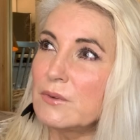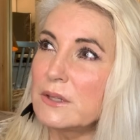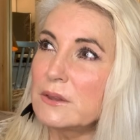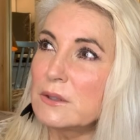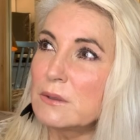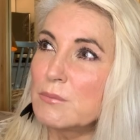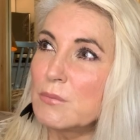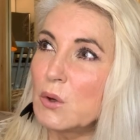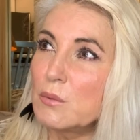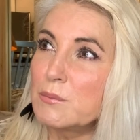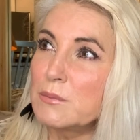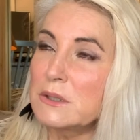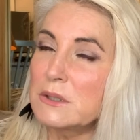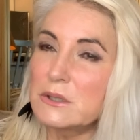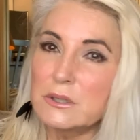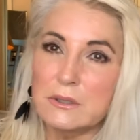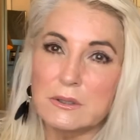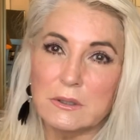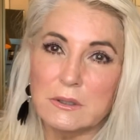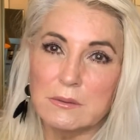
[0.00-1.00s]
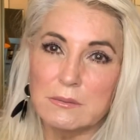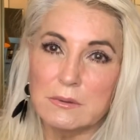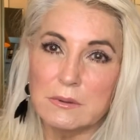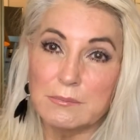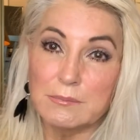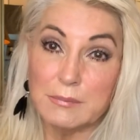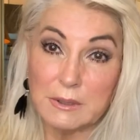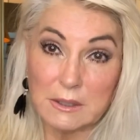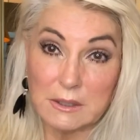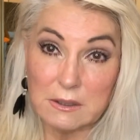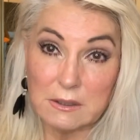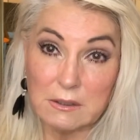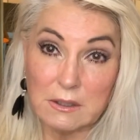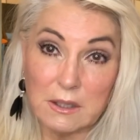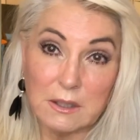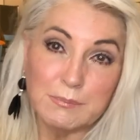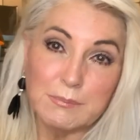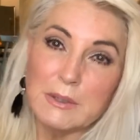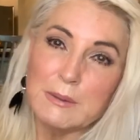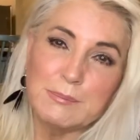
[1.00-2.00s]
at the moment. But a
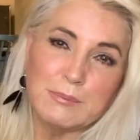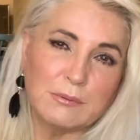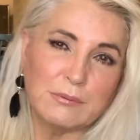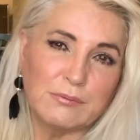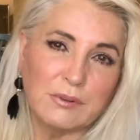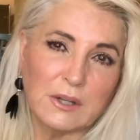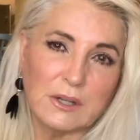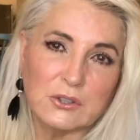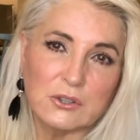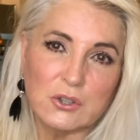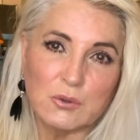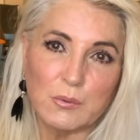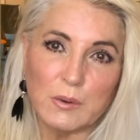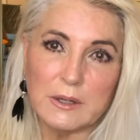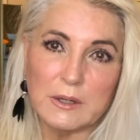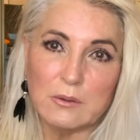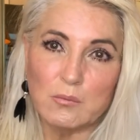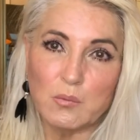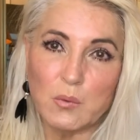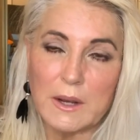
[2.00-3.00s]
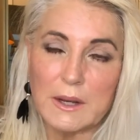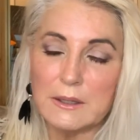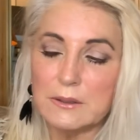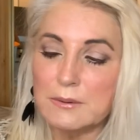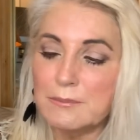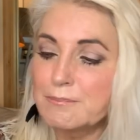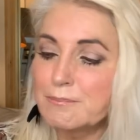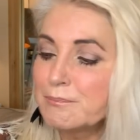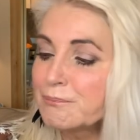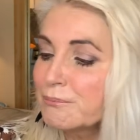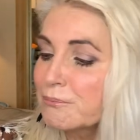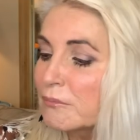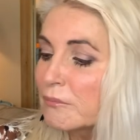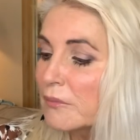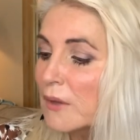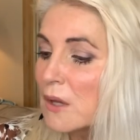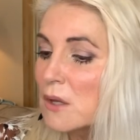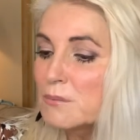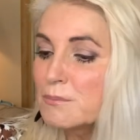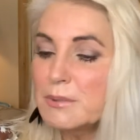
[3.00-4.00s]
lot of people fluctuate in weight.
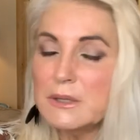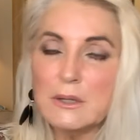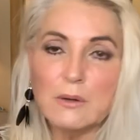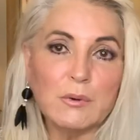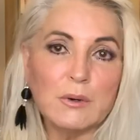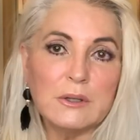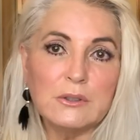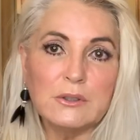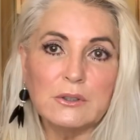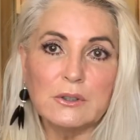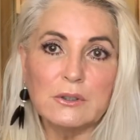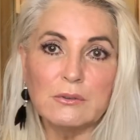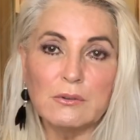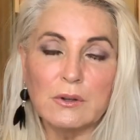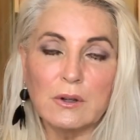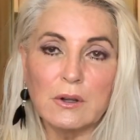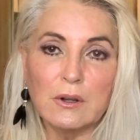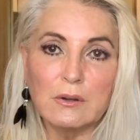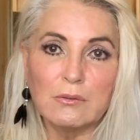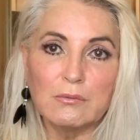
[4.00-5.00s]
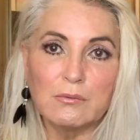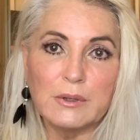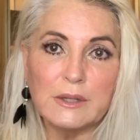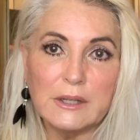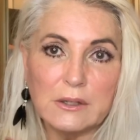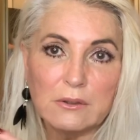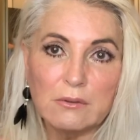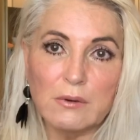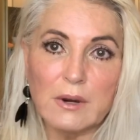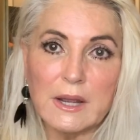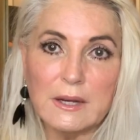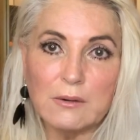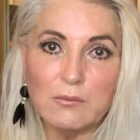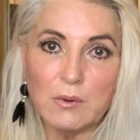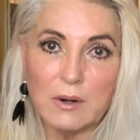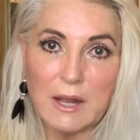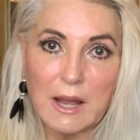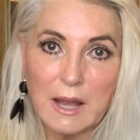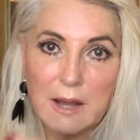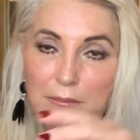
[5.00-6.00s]
But I wanted to reiterate
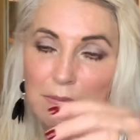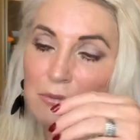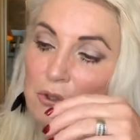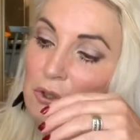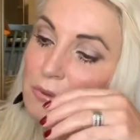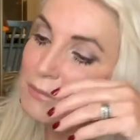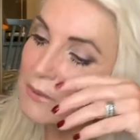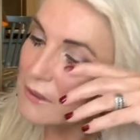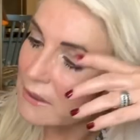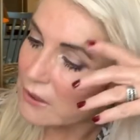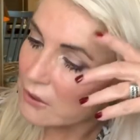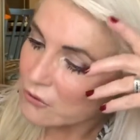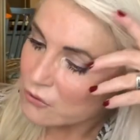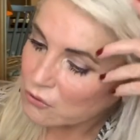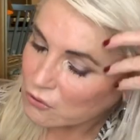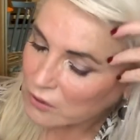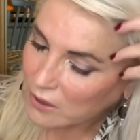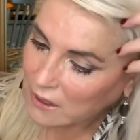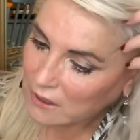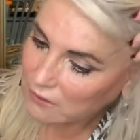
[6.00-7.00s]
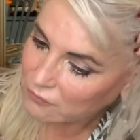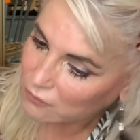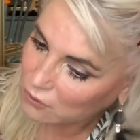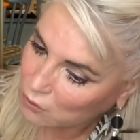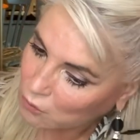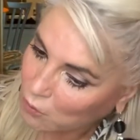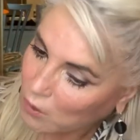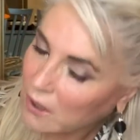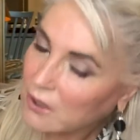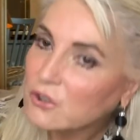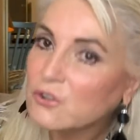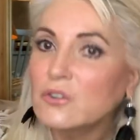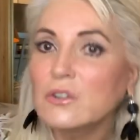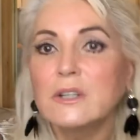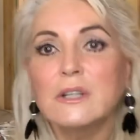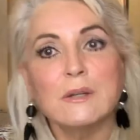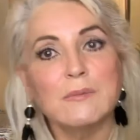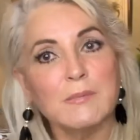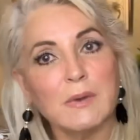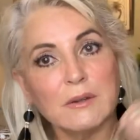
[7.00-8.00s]
what happened to me yesterday. If you watched
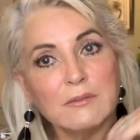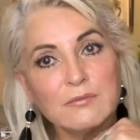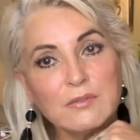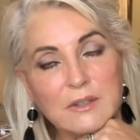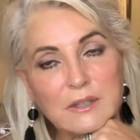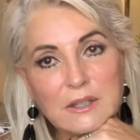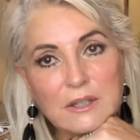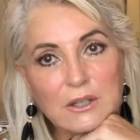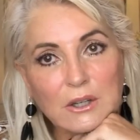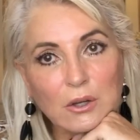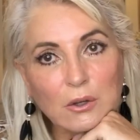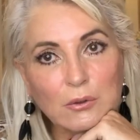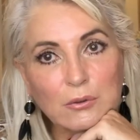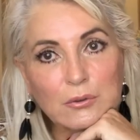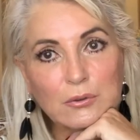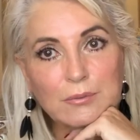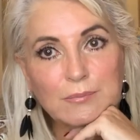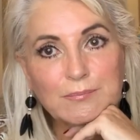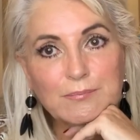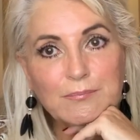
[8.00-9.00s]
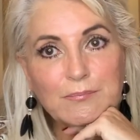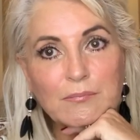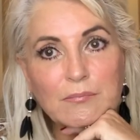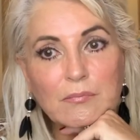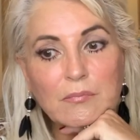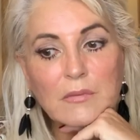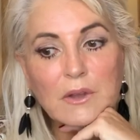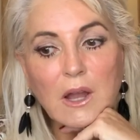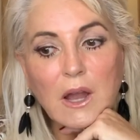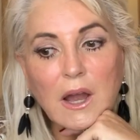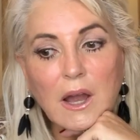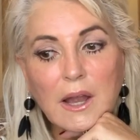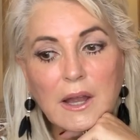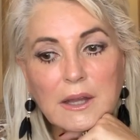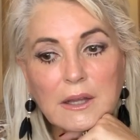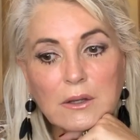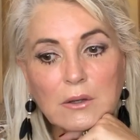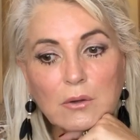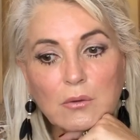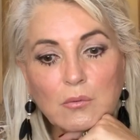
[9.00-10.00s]
any of my videos,
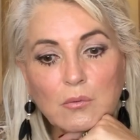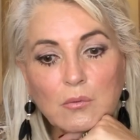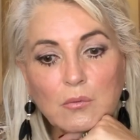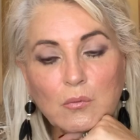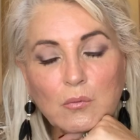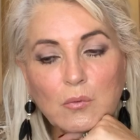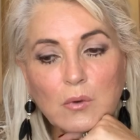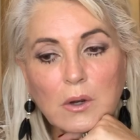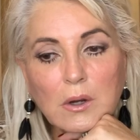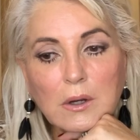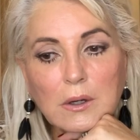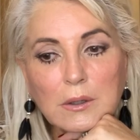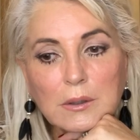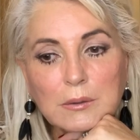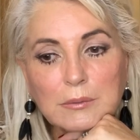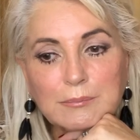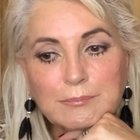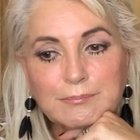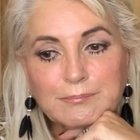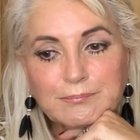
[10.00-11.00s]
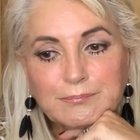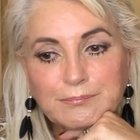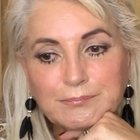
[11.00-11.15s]
I um,